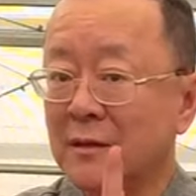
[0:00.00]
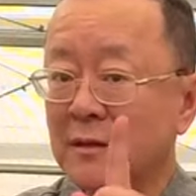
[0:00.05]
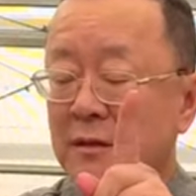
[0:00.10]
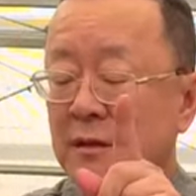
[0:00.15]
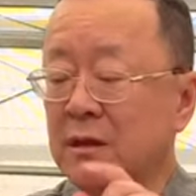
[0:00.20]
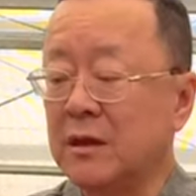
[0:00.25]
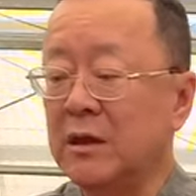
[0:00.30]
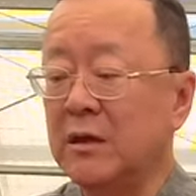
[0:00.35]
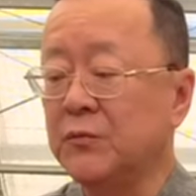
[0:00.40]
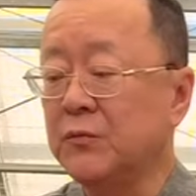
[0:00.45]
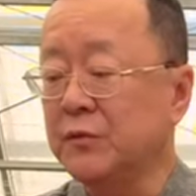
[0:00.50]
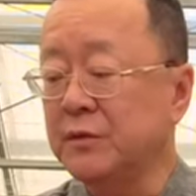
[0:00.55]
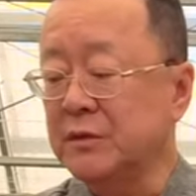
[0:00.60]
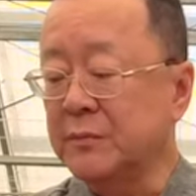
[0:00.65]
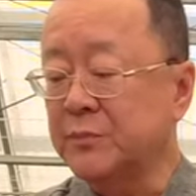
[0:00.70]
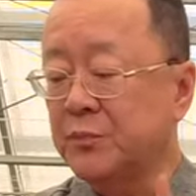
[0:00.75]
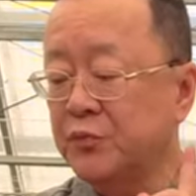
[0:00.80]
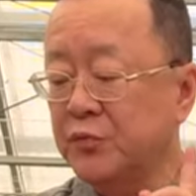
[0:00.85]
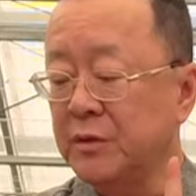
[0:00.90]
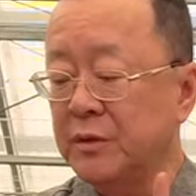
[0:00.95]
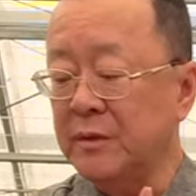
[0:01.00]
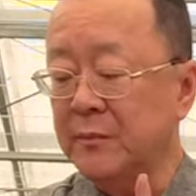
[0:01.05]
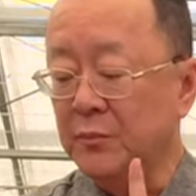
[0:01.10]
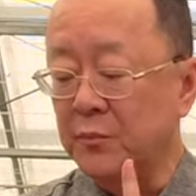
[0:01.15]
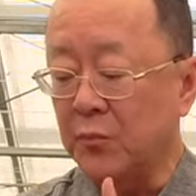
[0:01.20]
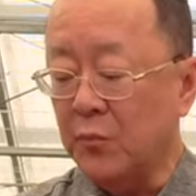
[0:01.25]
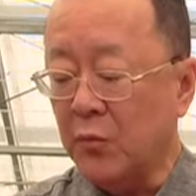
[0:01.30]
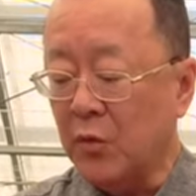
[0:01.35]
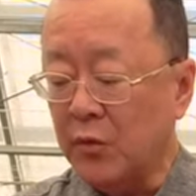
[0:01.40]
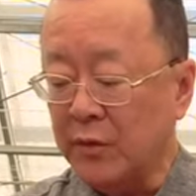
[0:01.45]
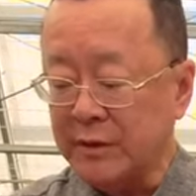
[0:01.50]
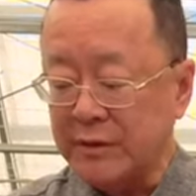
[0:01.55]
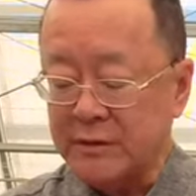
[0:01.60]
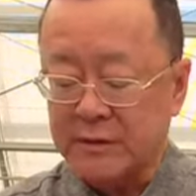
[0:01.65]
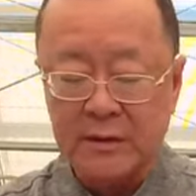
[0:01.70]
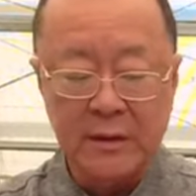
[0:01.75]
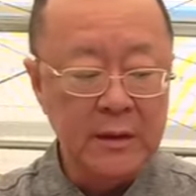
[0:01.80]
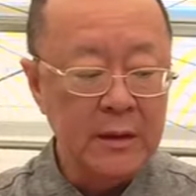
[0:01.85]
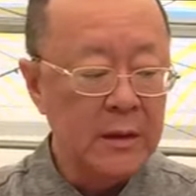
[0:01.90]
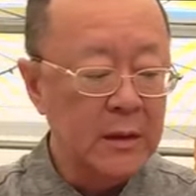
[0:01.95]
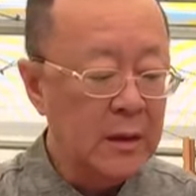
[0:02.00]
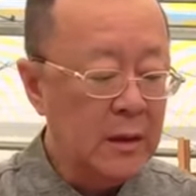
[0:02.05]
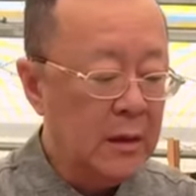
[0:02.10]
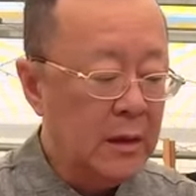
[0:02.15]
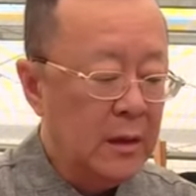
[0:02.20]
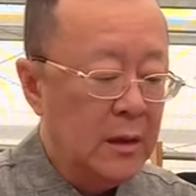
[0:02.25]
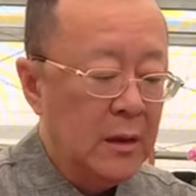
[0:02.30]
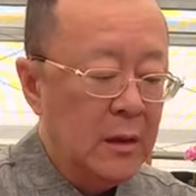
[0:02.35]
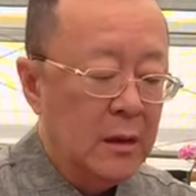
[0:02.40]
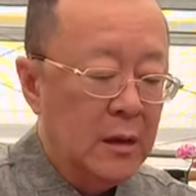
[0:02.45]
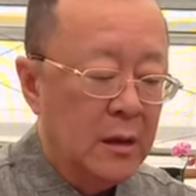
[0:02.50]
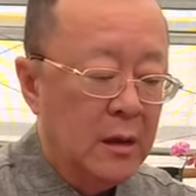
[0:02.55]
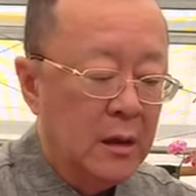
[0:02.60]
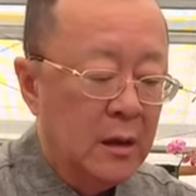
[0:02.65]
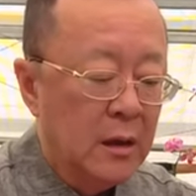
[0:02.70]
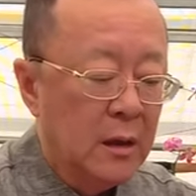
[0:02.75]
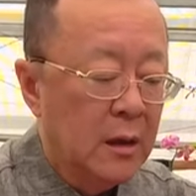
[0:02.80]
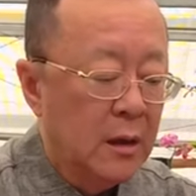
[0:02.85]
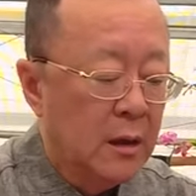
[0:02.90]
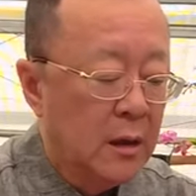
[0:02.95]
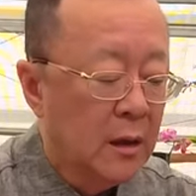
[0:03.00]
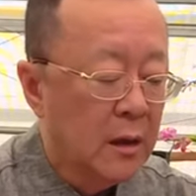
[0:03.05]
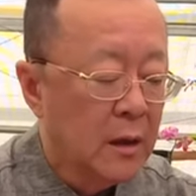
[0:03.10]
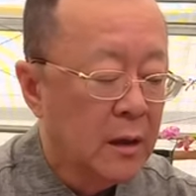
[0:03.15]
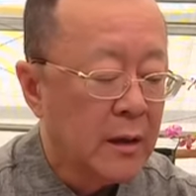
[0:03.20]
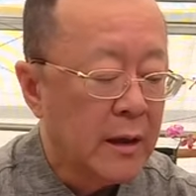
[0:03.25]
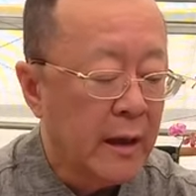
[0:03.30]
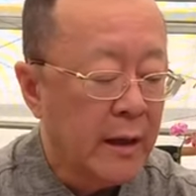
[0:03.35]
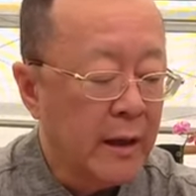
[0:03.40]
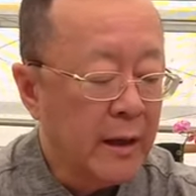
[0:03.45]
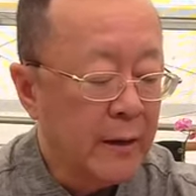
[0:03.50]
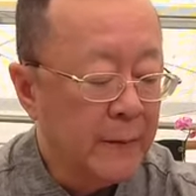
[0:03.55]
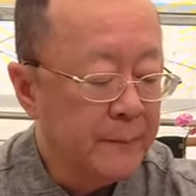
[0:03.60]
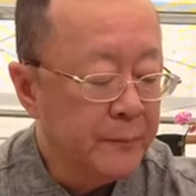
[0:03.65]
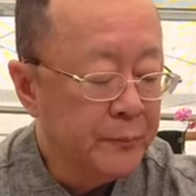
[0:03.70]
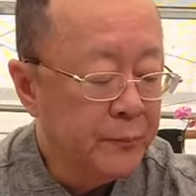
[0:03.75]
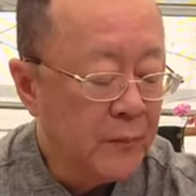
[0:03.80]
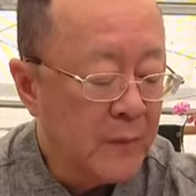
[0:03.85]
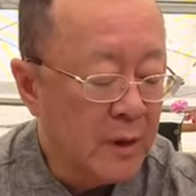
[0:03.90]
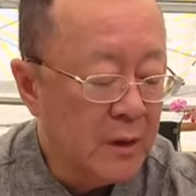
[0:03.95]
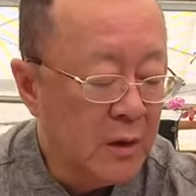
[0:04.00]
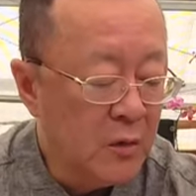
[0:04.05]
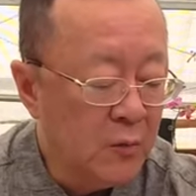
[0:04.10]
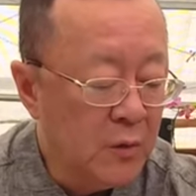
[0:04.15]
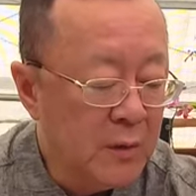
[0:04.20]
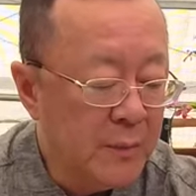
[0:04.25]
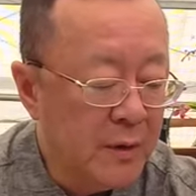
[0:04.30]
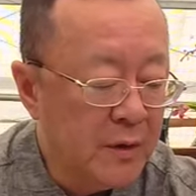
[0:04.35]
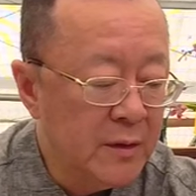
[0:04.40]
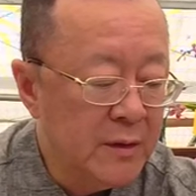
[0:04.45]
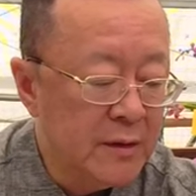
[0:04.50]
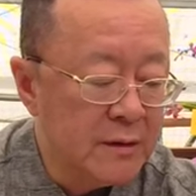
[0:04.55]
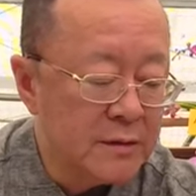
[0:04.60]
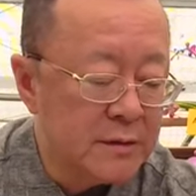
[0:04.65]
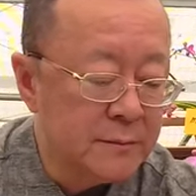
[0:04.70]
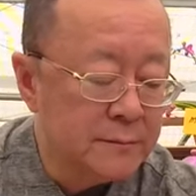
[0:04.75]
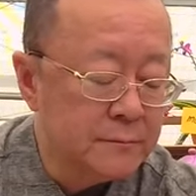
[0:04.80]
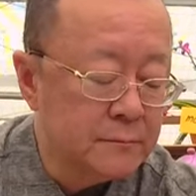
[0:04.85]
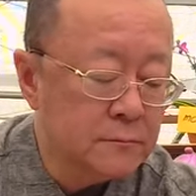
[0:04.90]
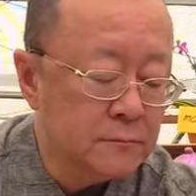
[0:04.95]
The key word is pre-moist. Okay. Now, what about this?